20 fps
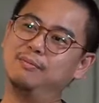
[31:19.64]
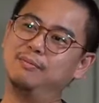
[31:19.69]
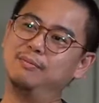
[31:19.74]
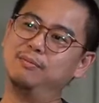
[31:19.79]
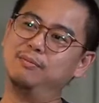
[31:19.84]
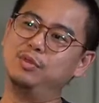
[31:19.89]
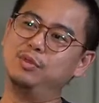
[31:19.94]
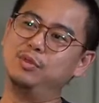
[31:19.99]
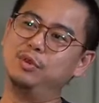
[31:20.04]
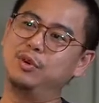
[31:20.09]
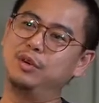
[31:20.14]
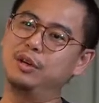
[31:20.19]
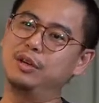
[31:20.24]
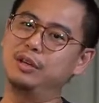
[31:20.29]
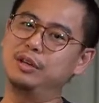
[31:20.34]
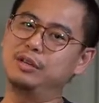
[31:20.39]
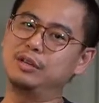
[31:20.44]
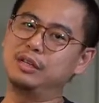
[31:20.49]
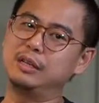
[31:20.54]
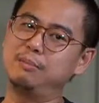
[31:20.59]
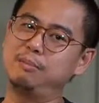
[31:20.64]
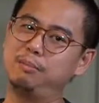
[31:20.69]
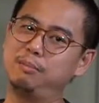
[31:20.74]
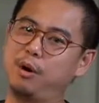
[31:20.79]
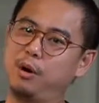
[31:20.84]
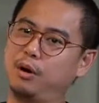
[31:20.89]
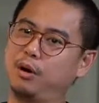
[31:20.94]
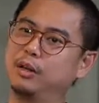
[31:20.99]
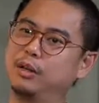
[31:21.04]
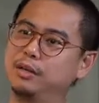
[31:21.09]
you're going to see
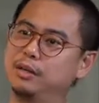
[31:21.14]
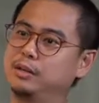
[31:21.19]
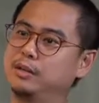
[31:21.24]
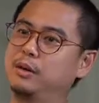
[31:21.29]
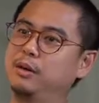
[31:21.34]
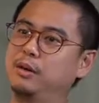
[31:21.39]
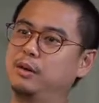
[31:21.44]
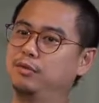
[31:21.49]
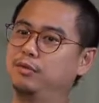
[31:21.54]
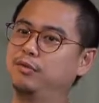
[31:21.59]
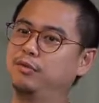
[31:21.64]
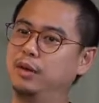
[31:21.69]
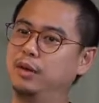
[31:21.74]
pockets of